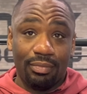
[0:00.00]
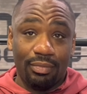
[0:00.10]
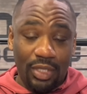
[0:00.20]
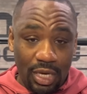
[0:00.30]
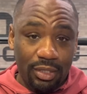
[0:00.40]

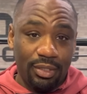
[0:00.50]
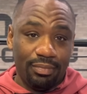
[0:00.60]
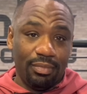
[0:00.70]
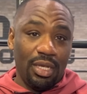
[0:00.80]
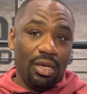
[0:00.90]
Yes.
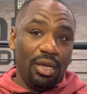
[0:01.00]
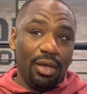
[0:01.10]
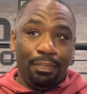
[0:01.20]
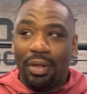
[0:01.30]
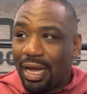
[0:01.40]

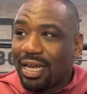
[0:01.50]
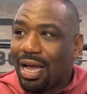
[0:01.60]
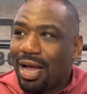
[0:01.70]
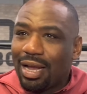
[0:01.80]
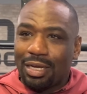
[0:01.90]
Put like,
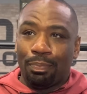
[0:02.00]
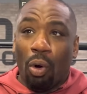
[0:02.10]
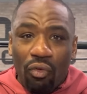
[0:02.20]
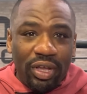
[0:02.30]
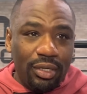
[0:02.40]
I can
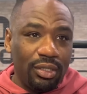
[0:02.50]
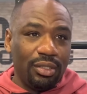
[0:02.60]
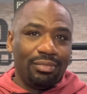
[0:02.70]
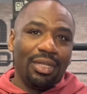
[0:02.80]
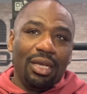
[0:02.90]
prove it.
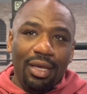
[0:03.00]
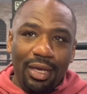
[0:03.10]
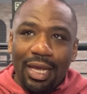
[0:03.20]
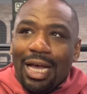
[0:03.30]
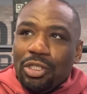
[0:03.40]

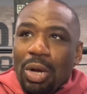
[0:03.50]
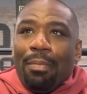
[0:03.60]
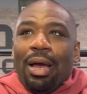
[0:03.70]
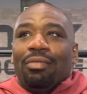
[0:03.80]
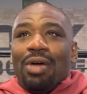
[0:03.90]
He got
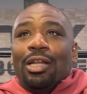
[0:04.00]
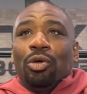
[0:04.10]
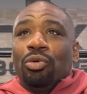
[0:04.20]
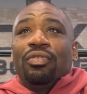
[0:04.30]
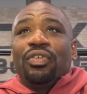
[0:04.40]
dropped by
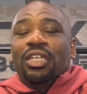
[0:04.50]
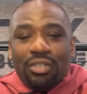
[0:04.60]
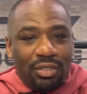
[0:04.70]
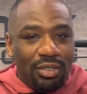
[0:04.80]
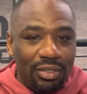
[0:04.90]
Ronald Greville.